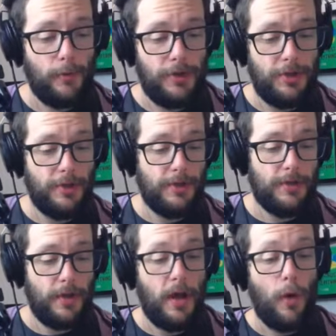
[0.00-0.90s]
which
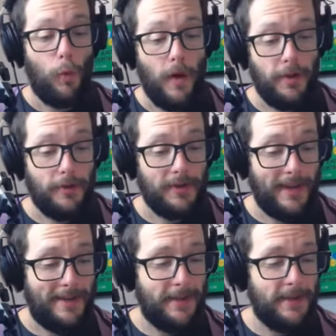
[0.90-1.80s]
is whether the
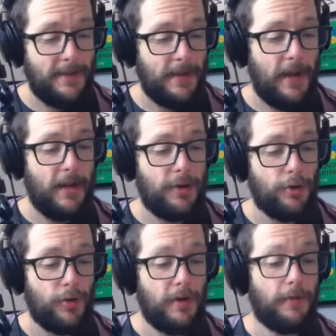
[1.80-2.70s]
likeness in any
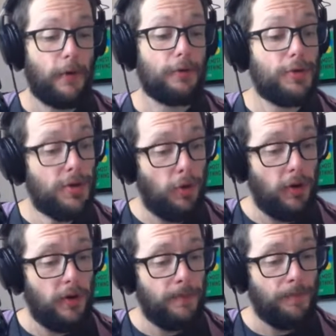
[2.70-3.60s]
degree falls
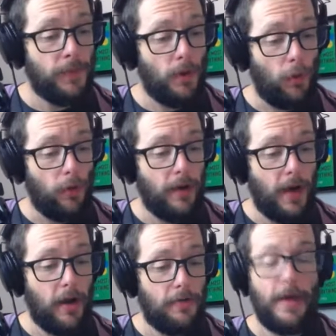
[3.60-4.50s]
short or
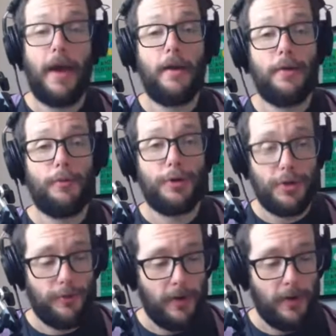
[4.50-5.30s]
not of that which is